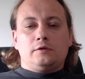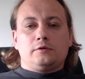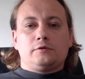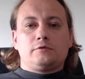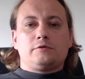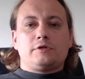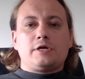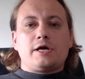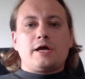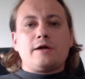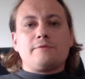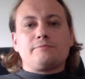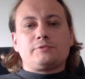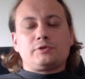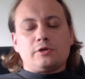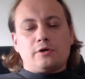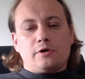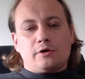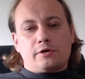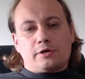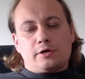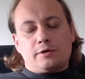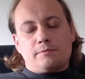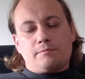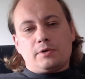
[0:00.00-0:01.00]
Today I'm
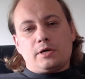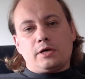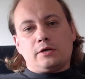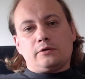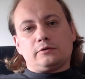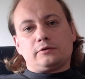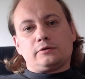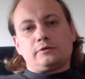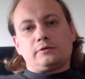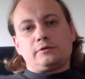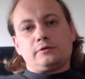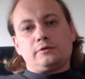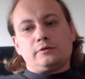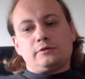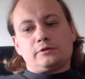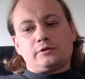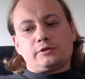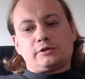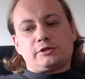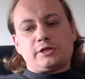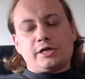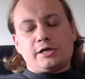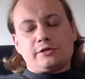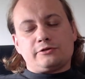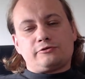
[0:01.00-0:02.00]
talking about
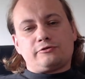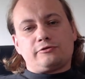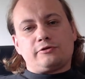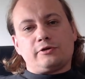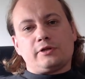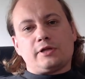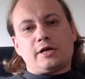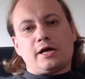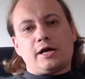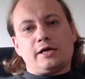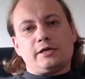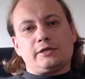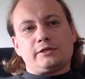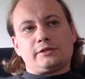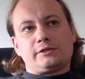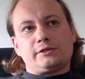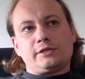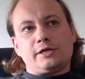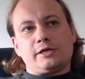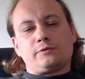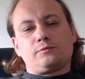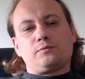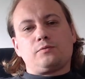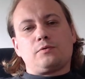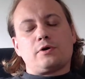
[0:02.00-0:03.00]
centralized
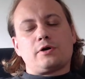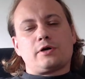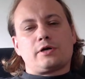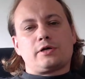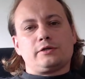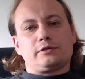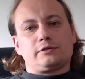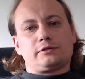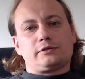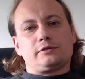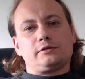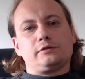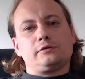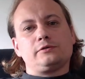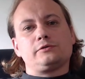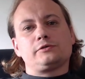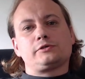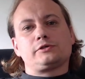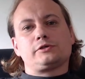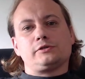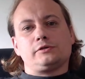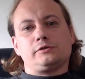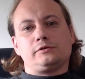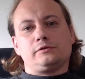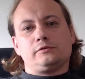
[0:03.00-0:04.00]
networking
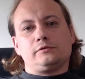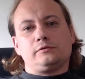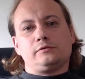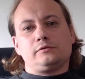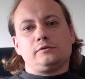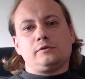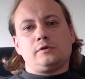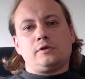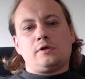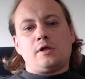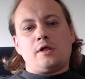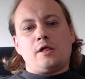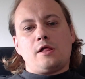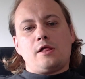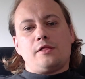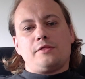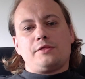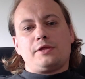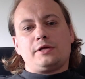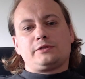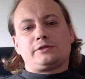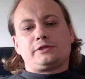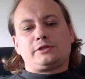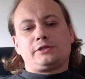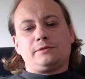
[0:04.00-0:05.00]
solution
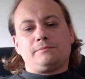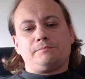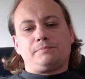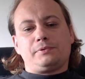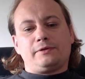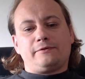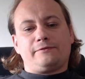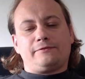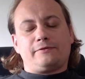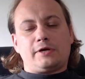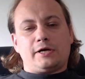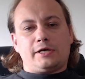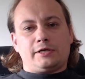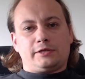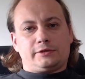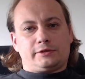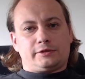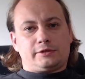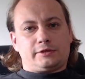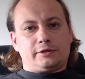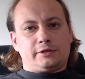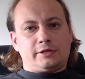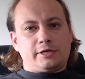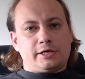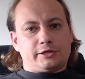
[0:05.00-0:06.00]
that
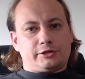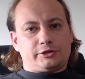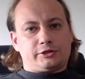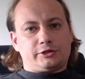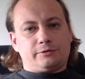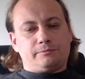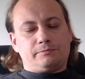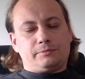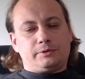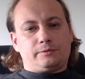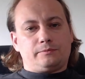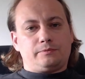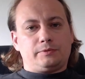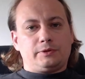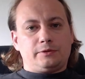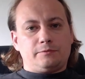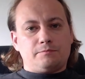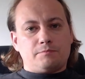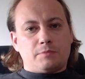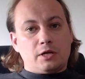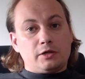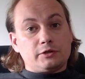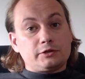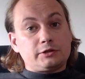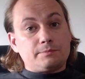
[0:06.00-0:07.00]
simplifies connection
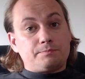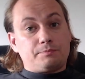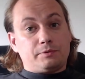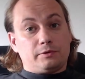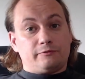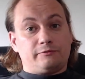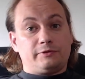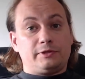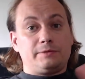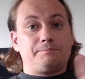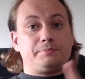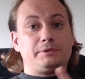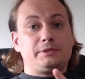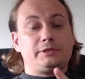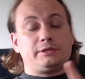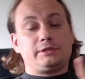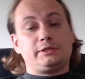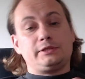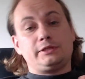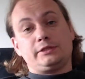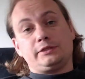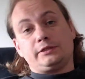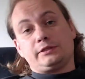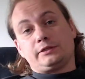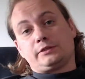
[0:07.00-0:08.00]
between multiple
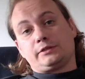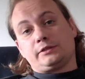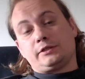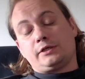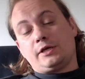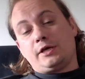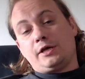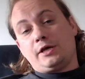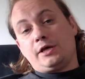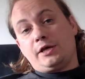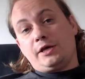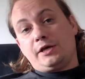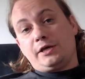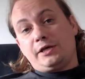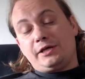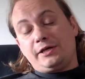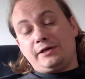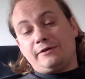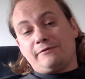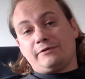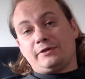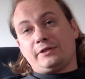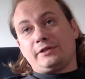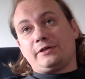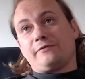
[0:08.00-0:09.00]
VPCs
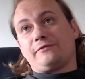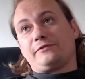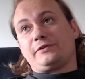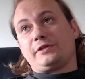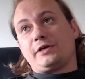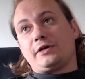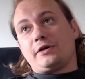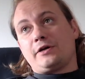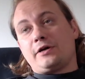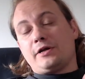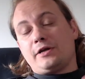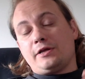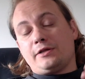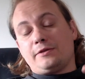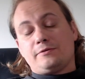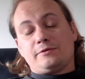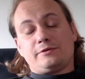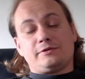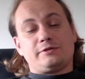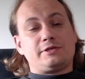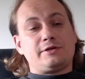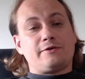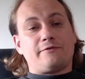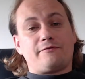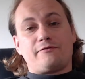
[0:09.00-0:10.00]
even if they're
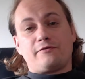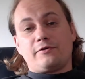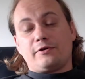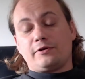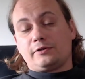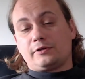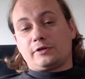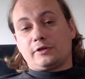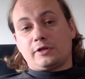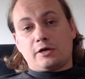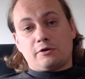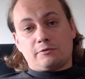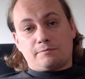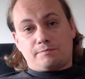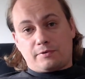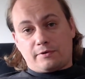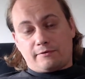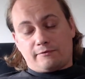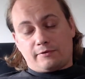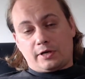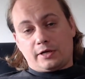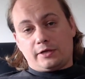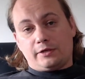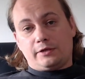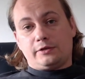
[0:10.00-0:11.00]
in different cloud
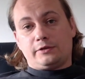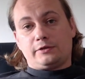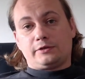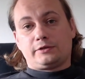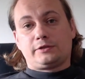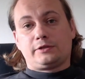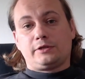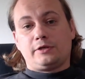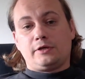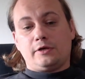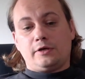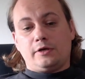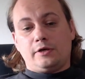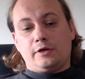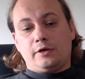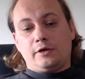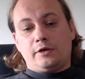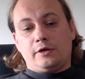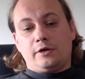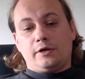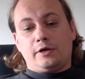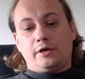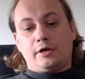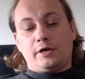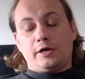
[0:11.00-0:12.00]
providers
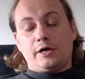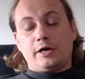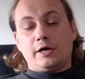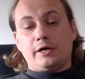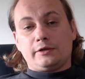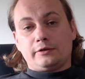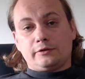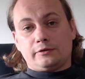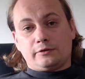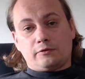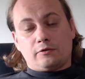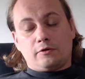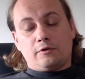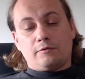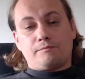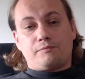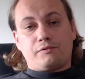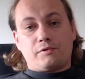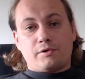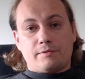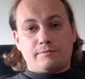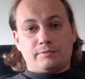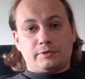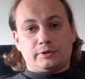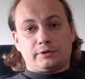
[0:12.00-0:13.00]
and
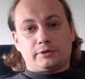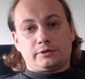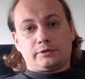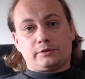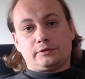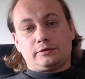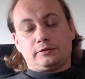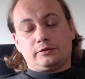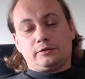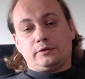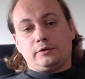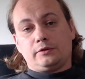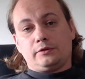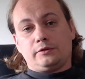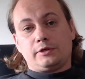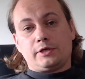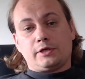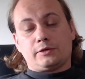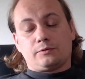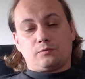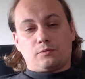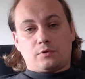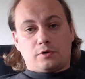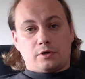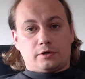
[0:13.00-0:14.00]
on-premise
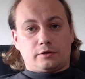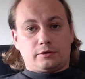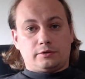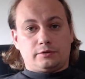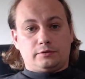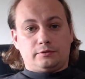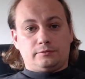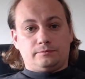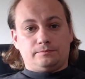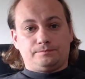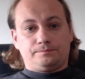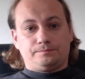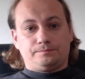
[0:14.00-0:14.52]
networks.